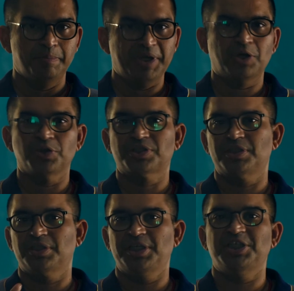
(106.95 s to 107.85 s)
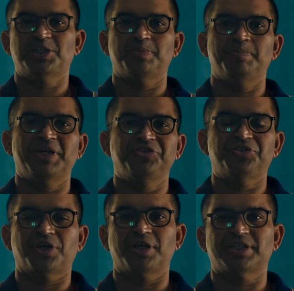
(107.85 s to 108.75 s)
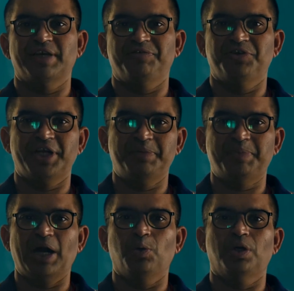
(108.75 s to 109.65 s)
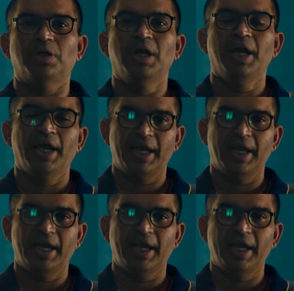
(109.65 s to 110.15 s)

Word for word: because these mantras have great power,